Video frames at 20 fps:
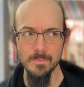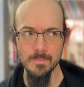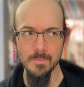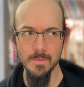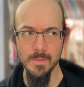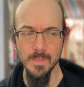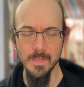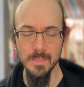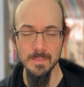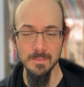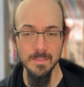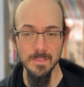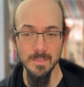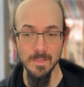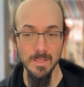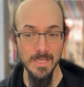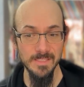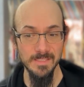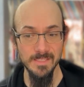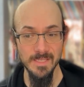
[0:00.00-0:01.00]
Yeah,
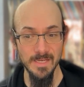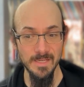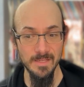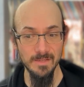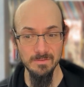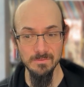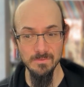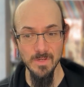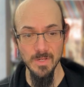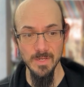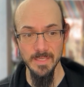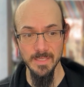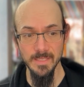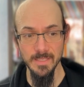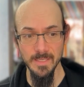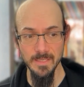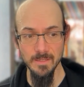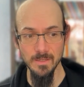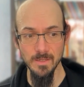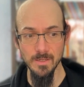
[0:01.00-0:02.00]
Collide's had it
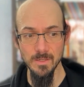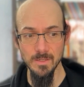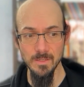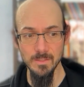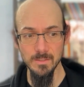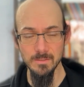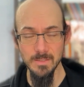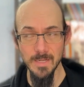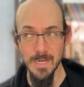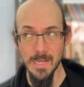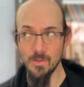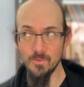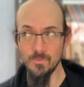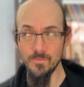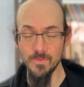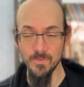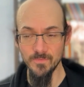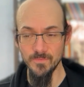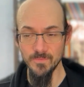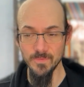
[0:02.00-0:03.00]
running in our
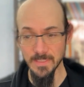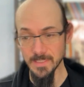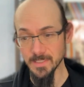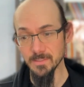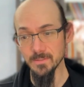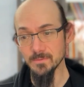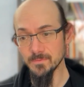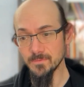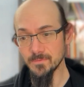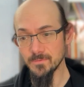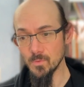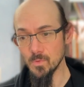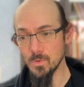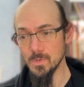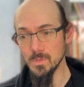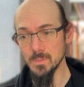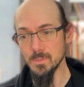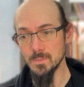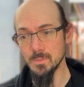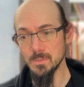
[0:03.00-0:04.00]
alpha fleet
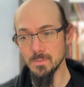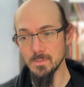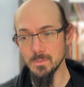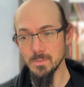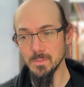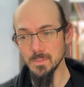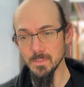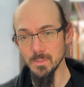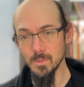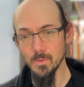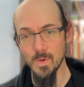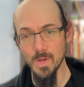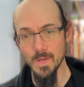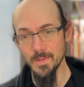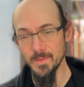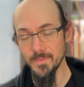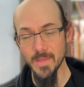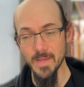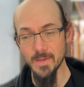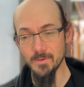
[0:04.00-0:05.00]
for a little
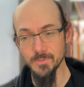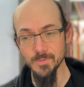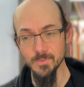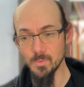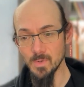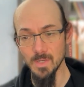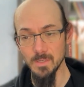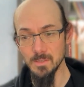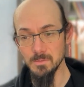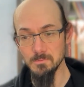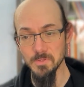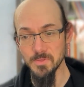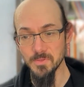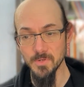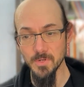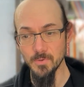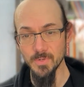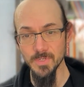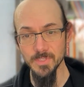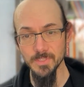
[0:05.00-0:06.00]
while now as well, with
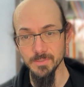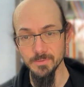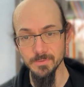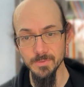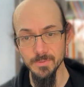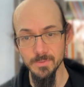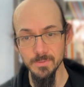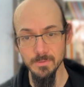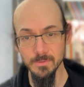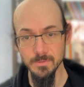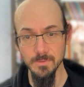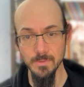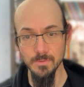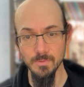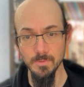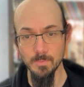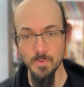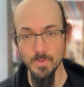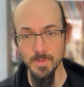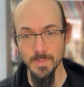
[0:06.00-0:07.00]
no issues, no
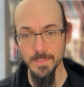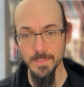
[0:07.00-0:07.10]
reported